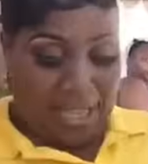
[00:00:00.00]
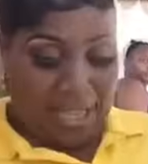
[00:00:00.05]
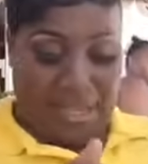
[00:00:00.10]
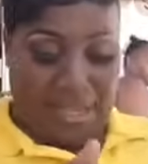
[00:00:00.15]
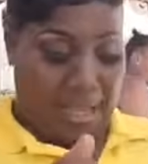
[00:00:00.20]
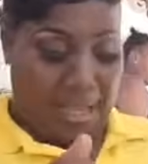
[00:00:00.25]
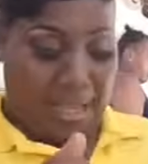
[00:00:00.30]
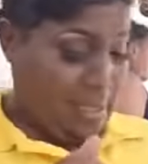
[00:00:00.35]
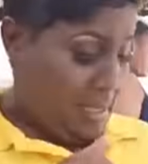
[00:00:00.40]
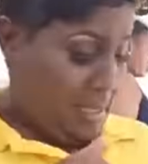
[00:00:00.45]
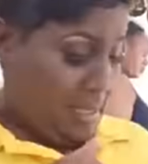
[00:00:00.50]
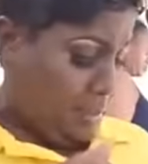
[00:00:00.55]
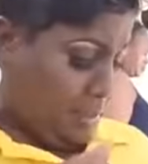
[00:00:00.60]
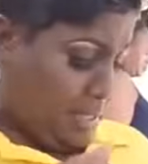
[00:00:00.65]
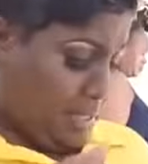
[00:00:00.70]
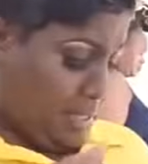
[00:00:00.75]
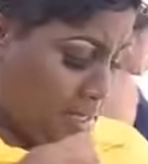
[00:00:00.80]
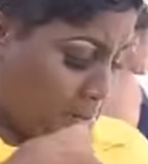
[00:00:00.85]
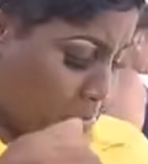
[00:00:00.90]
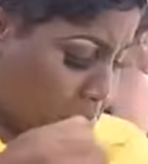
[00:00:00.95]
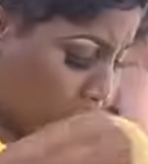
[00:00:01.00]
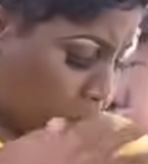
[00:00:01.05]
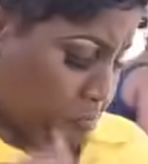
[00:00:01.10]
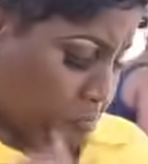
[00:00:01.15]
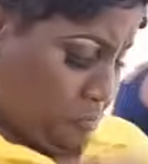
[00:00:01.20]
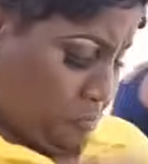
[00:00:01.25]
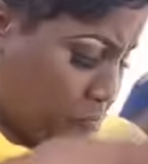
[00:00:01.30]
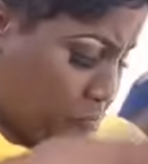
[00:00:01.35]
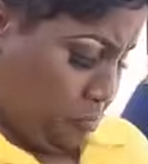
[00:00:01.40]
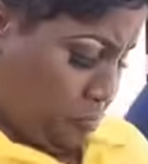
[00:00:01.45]
You understand?
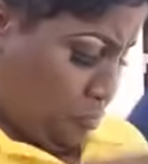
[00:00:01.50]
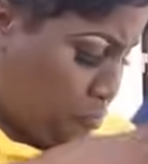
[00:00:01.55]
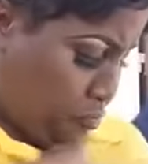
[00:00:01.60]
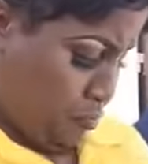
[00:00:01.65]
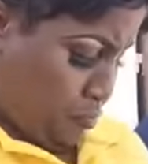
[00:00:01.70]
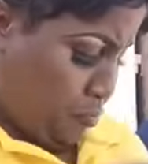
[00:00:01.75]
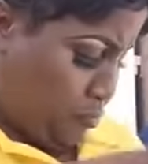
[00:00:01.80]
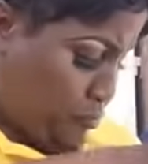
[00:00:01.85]
Mm-hmm.